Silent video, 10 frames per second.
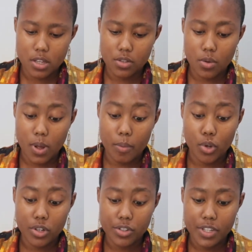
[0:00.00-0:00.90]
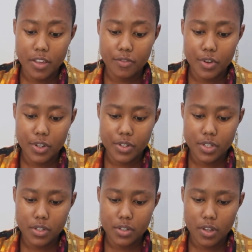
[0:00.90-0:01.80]
so I'm going to save
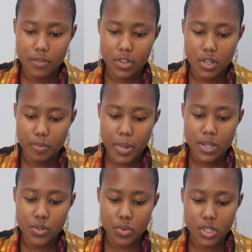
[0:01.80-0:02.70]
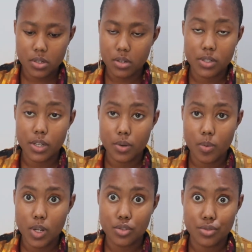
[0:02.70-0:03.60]
the password, because I
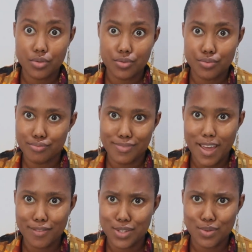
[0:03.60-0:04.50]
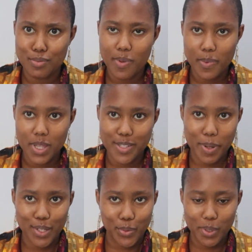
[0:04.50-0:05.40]
don't want to have to remember this
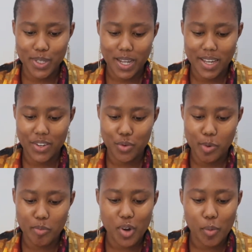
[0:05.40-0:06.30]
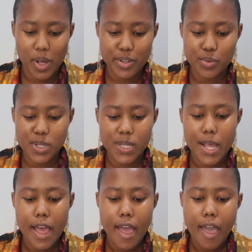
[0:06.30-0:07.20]
password. I hate remembering passwords.
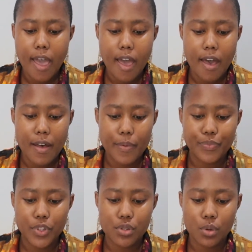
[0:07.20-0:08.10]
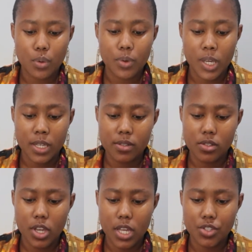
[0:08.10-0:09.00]
So
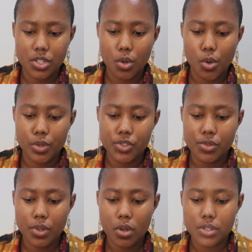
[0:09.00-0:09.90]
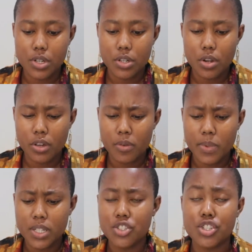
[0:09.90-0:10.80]
yes, you can just go into the consent
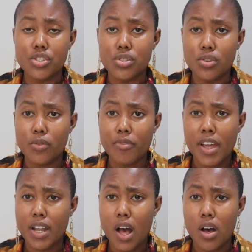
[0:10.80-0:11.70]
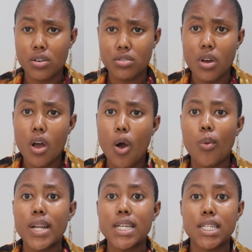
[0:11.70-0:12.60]
document just to find out
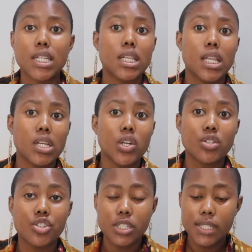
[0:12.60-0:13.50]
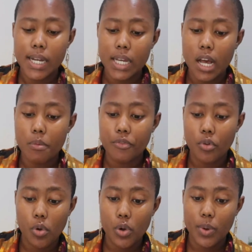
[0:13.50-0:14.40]
what is it that you're actually signing up
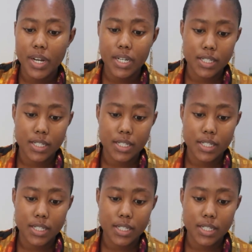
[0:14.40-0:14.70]
for and what it